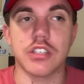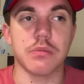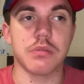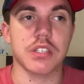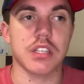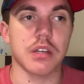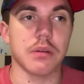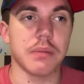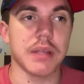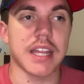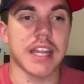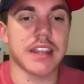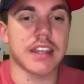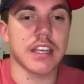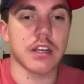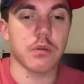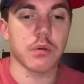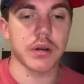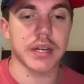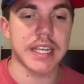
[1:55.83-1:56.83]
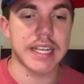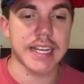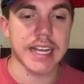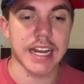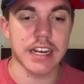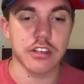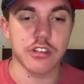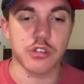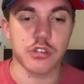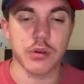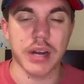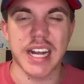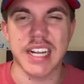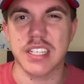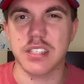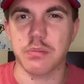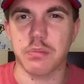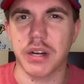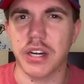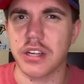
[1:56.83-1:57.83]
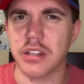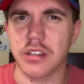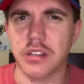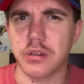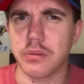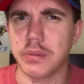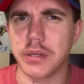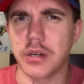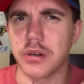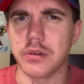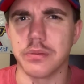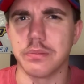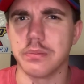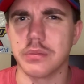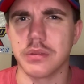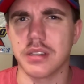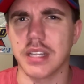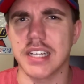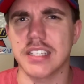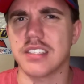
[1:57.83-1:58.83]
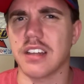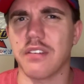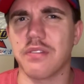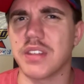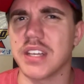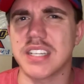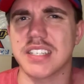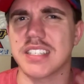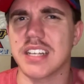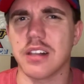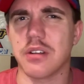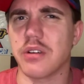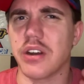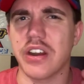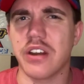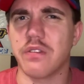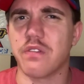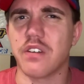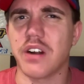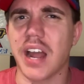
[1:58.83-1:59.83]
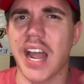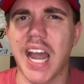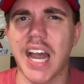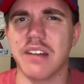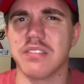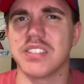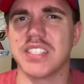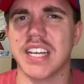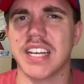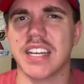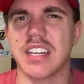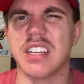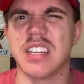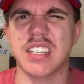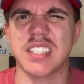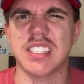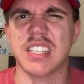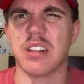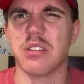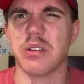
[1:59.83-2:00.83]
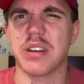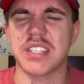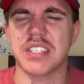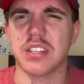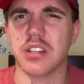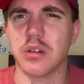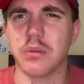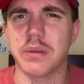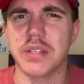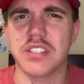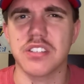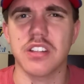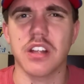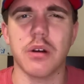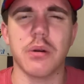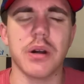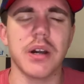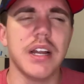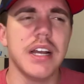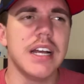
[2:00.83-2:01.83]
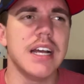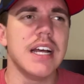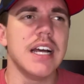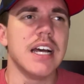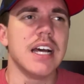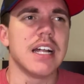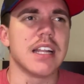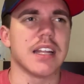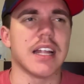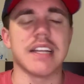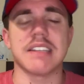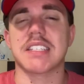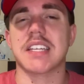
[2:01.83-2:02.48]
It was going to be that thing where he kind of drags the brake a little bit or lets off the accelerator for a half second, accelerates a little bit slower, lets